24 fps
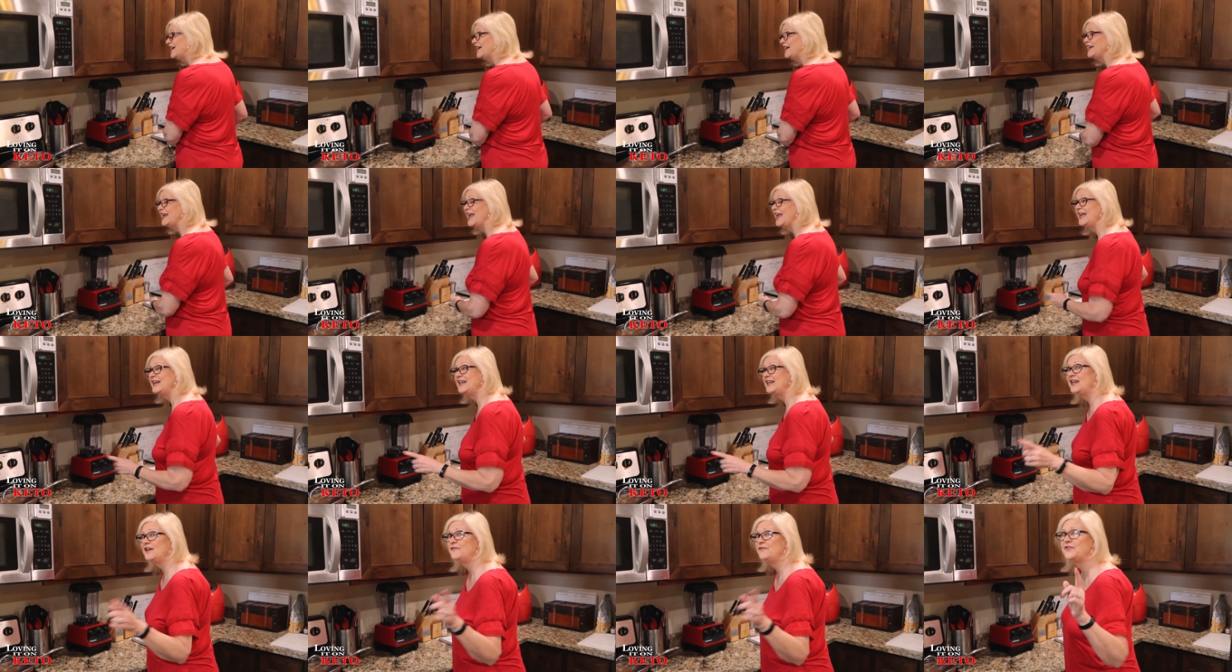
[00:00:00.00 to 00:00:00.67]
done
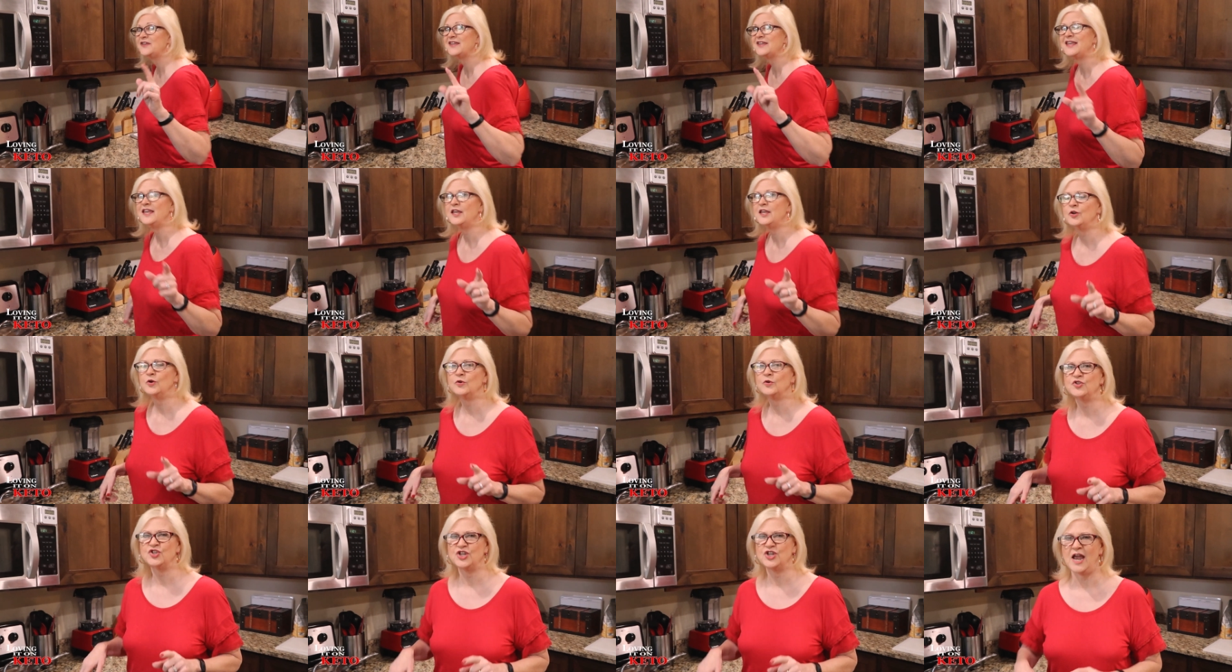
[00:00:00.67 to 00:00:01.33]
any of the
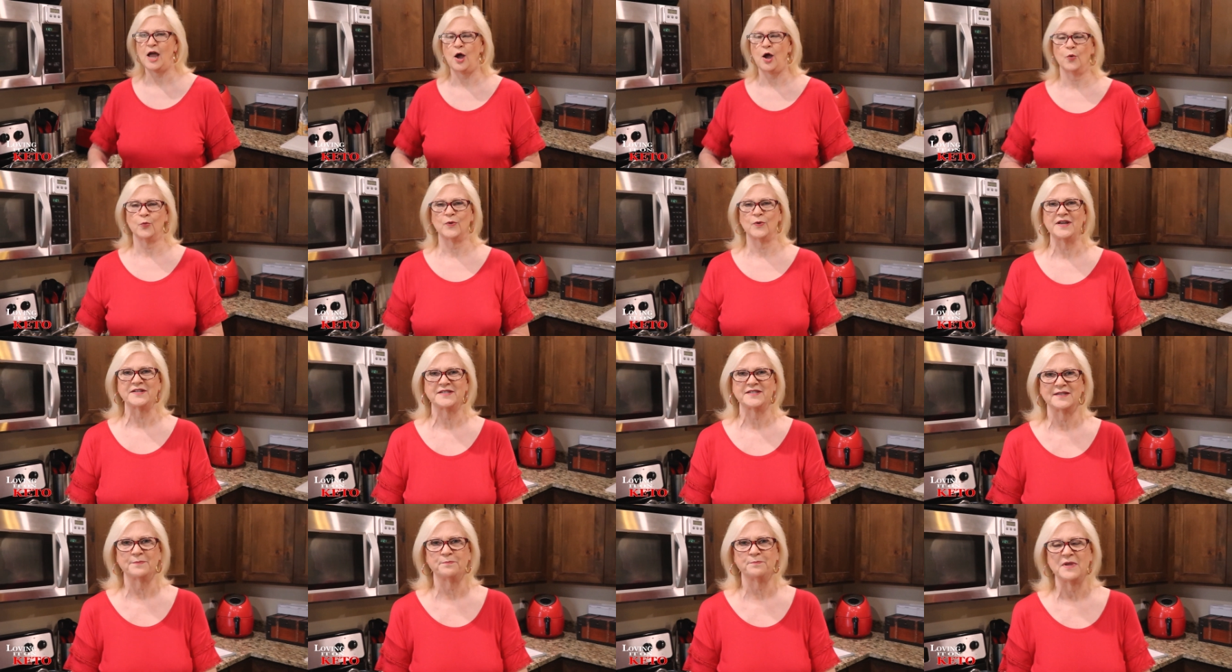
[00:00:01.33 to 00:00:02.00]
keto chow
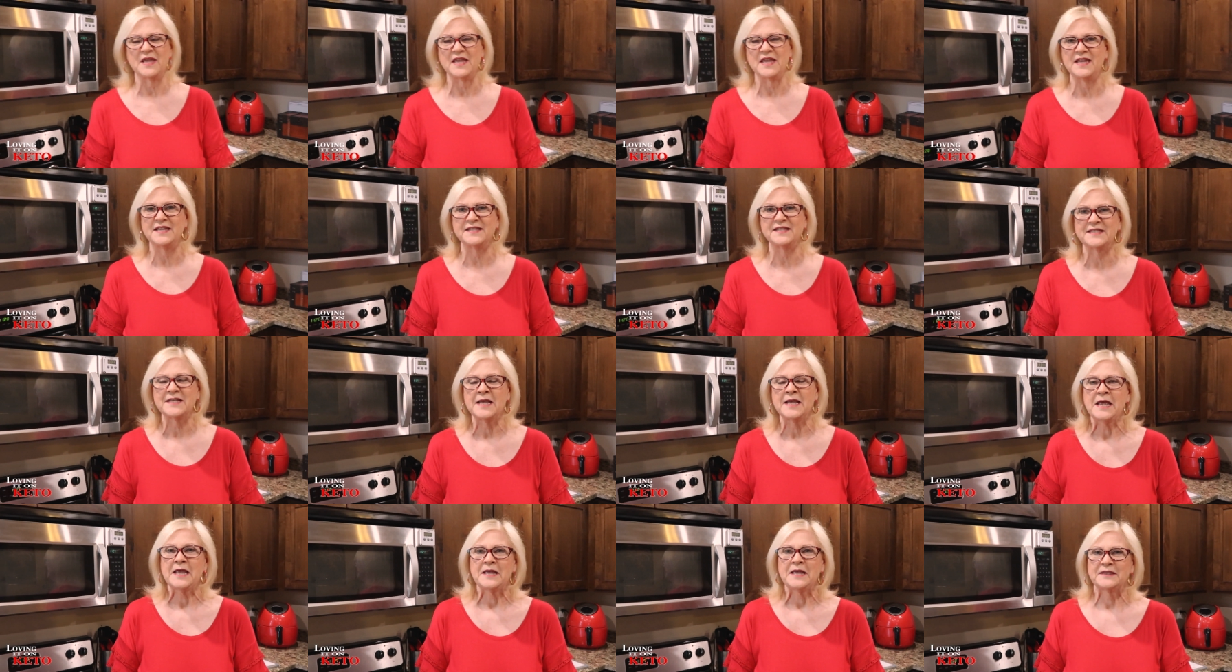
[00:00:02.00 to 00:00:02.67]

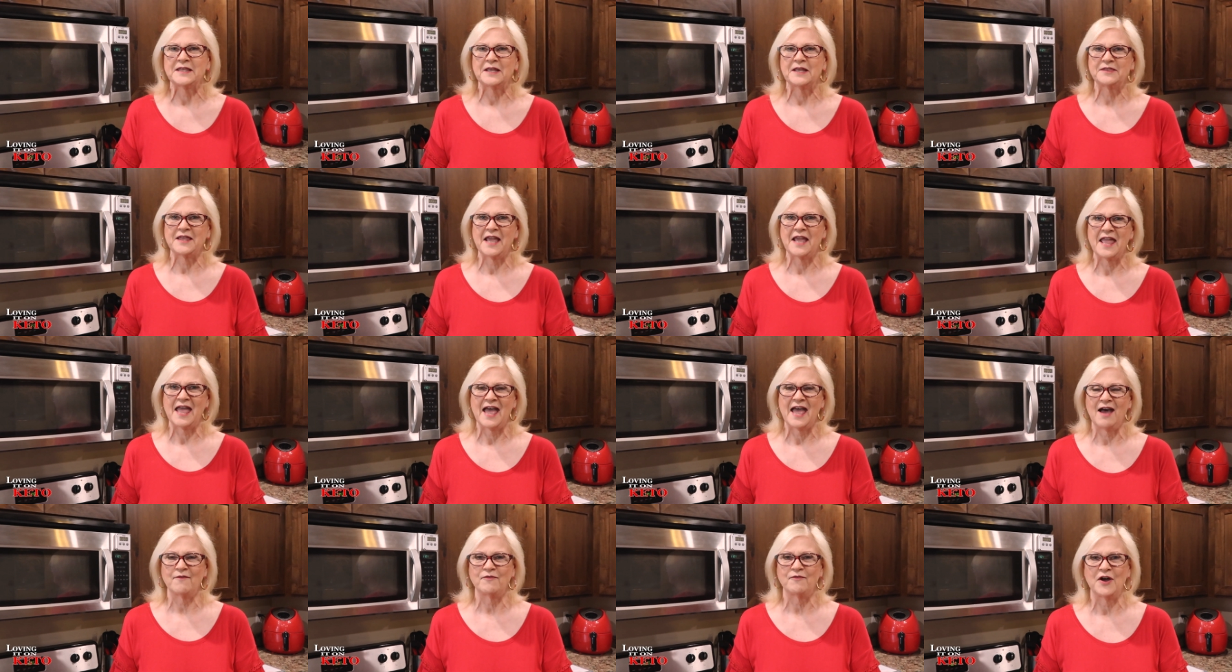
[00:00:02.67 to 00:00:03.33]
recipes that they
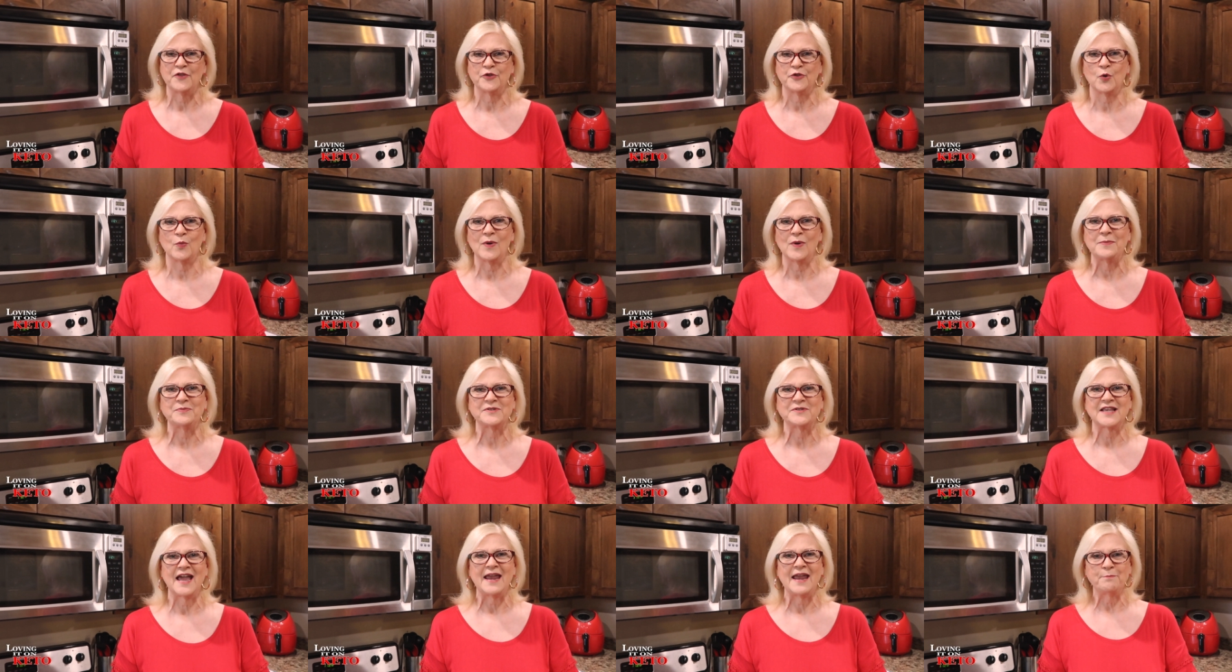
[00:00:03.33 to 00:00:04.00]
have on their
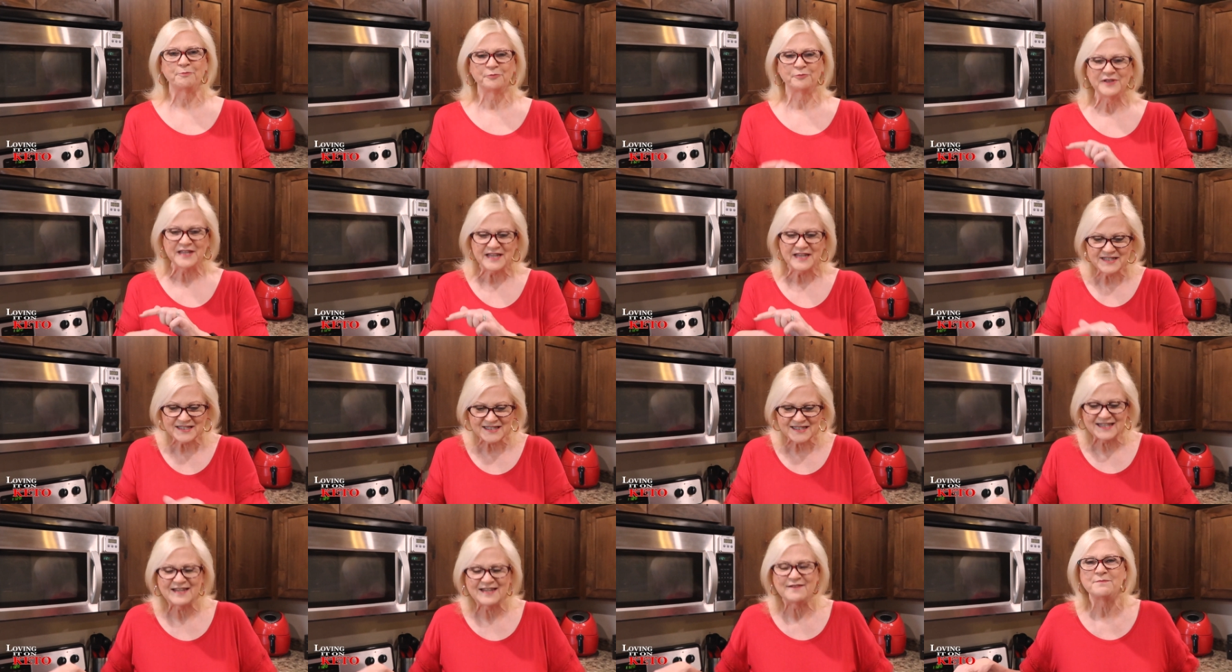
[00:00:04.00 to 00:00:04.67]
website,
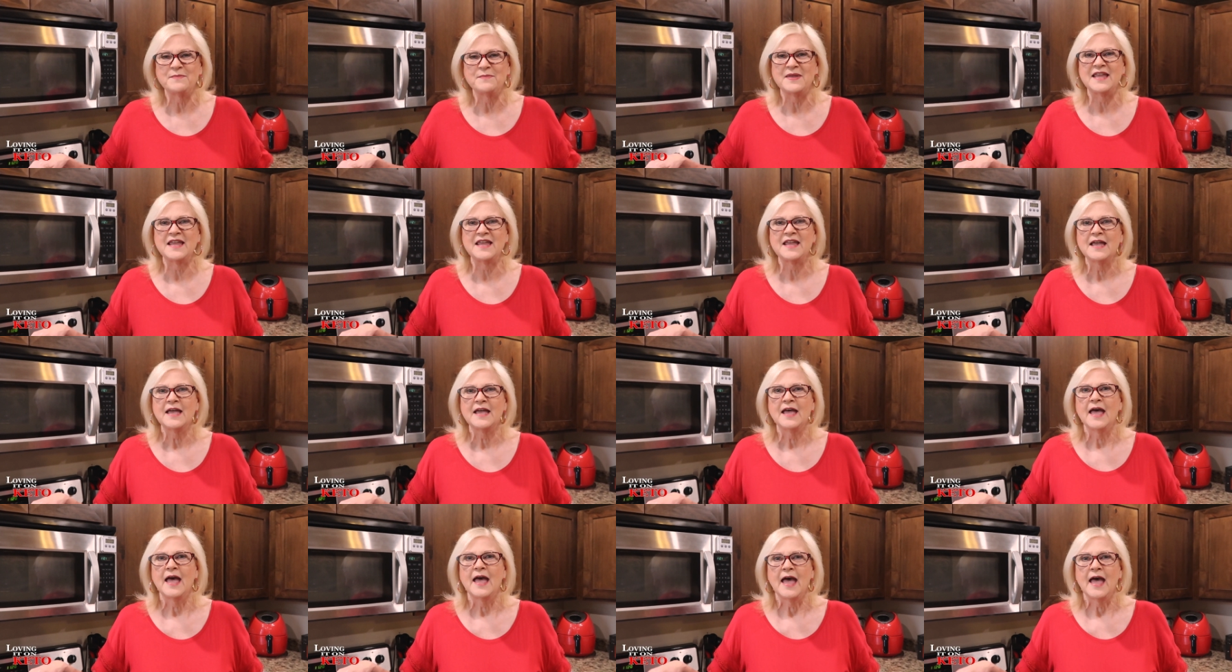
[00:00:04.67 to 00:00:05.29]
please leave me